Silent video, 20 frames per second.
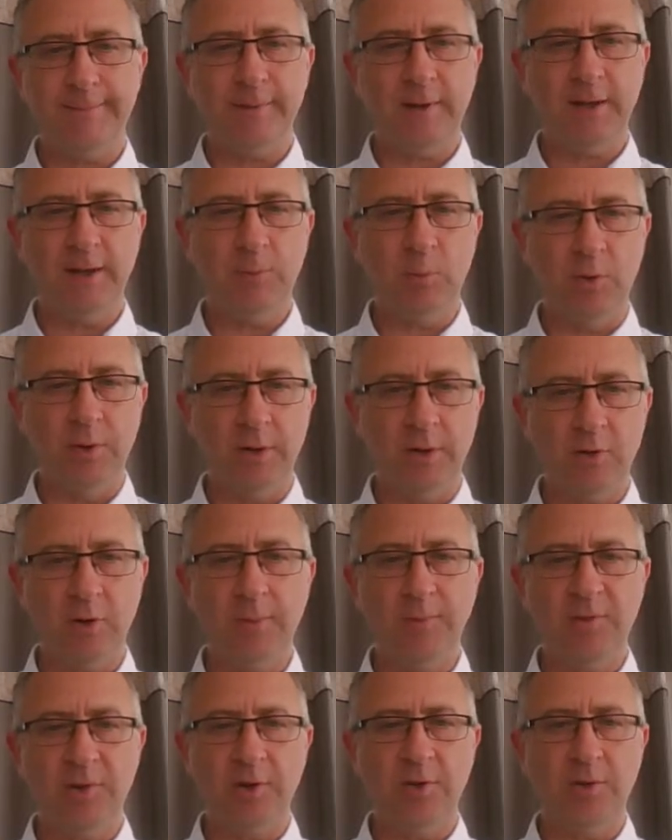He won a
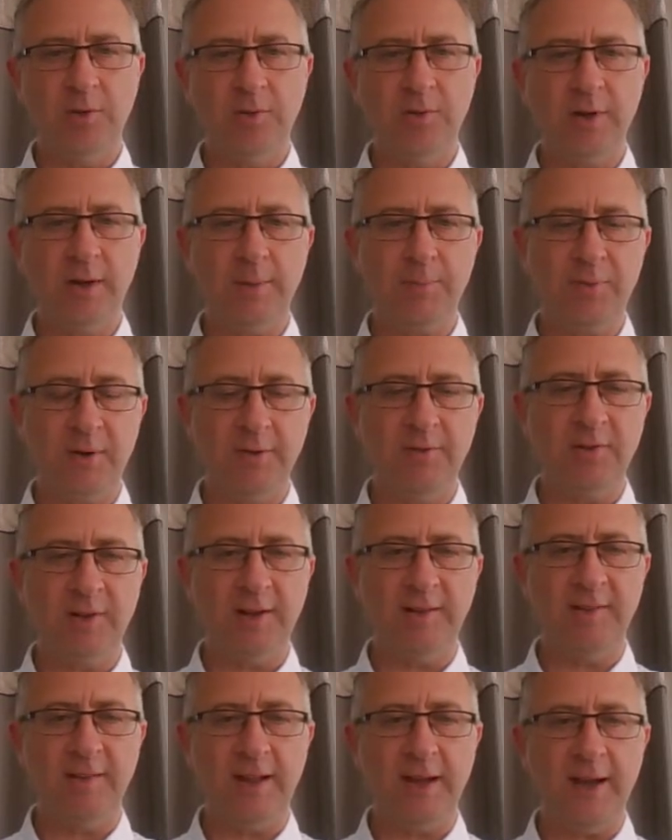Group 2
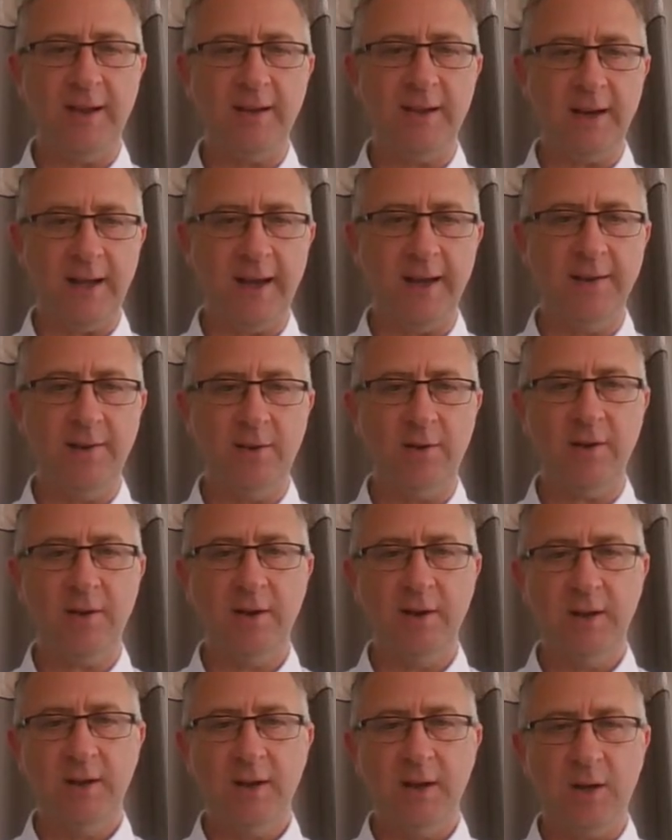previously to that at Haydock.
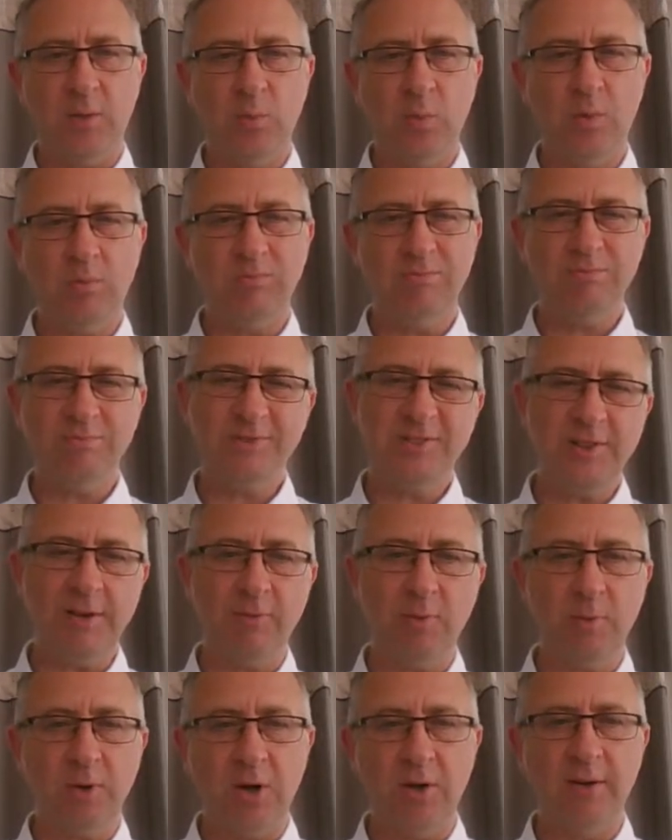And
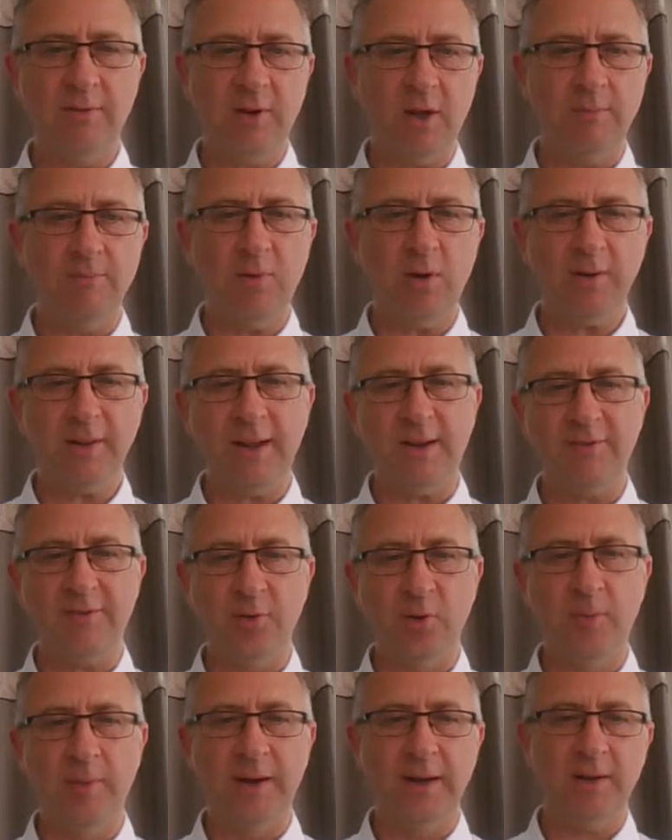several kind of like mocked that
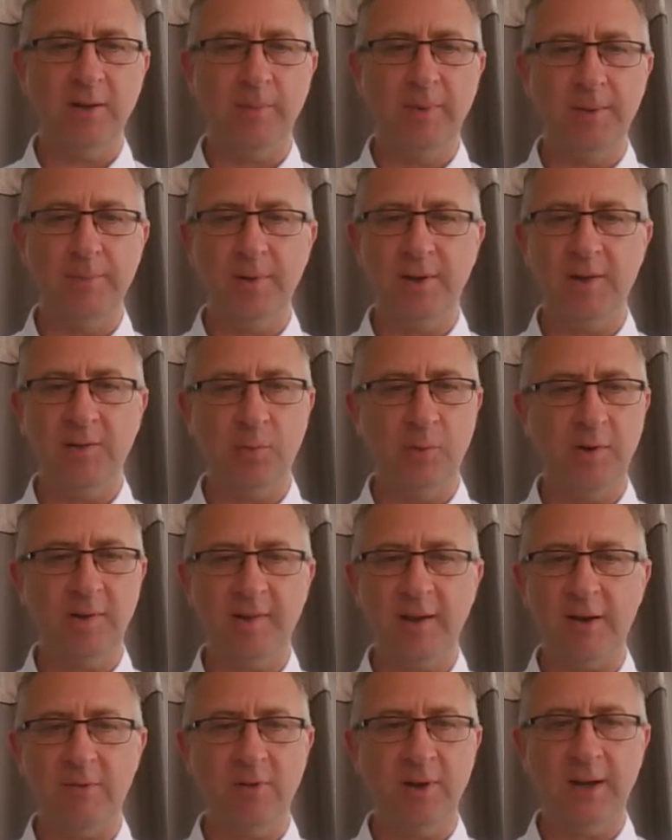form a little bit, but it's worked
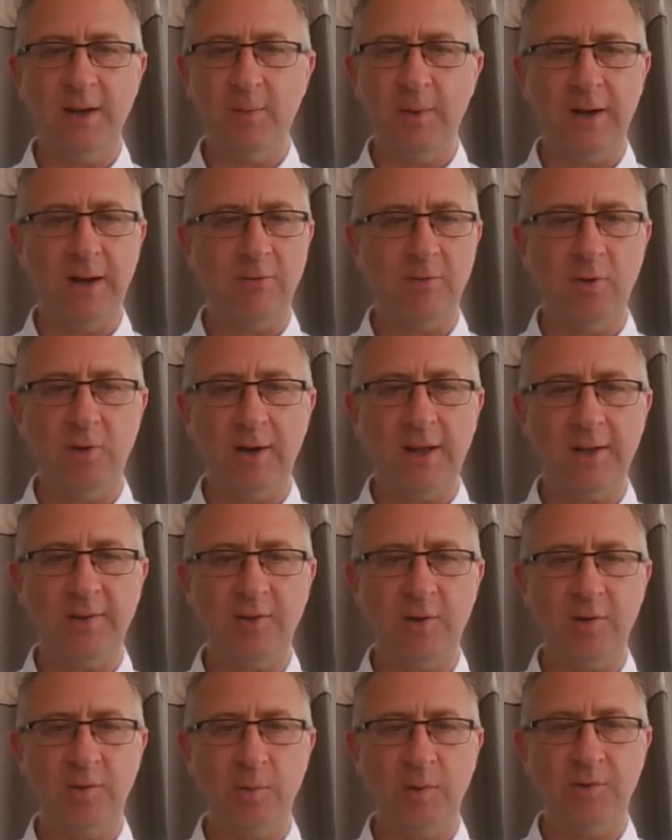out really well at Royal
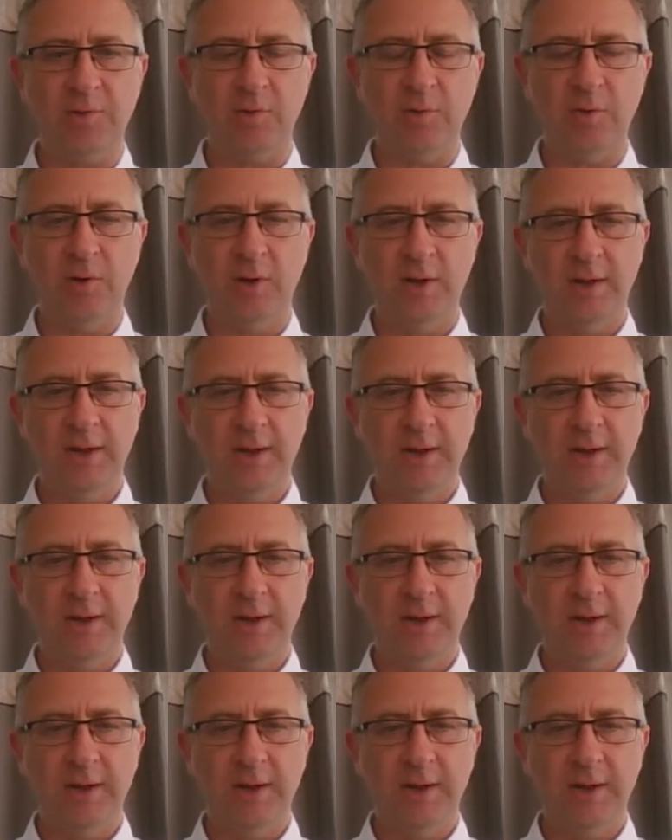Ascot, as we saw.